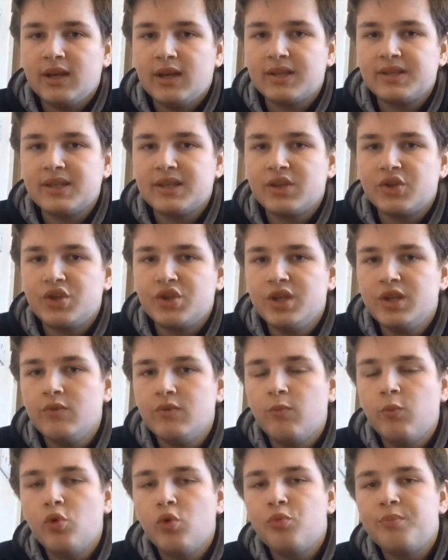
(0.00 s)

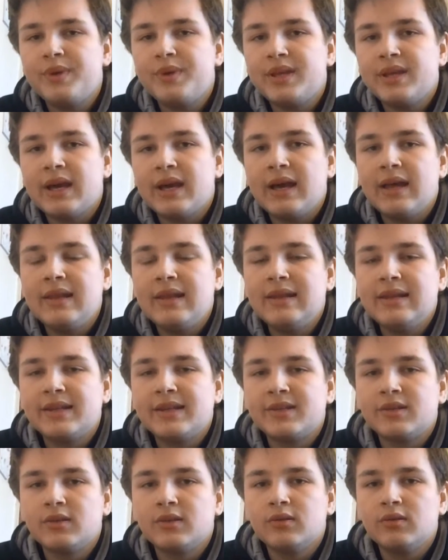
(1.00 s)
attaching will be a
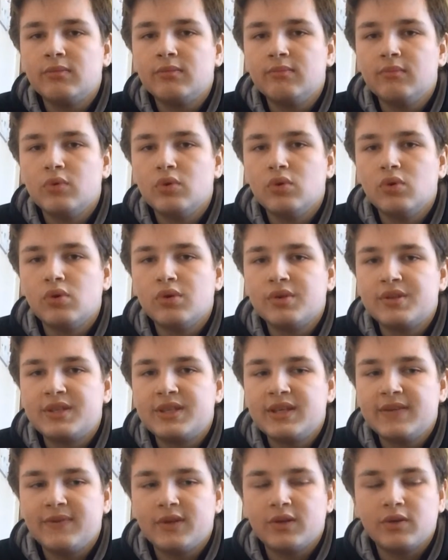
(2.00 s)
little more
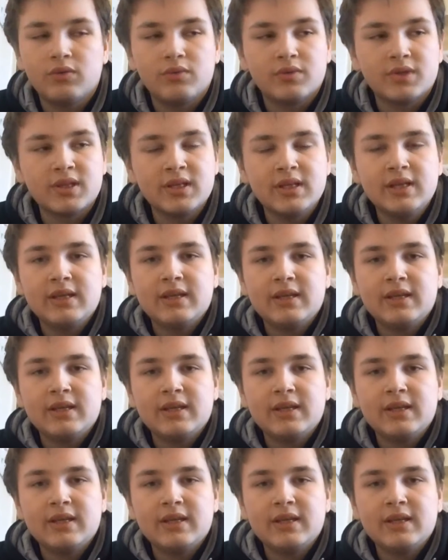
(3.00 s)
difficult.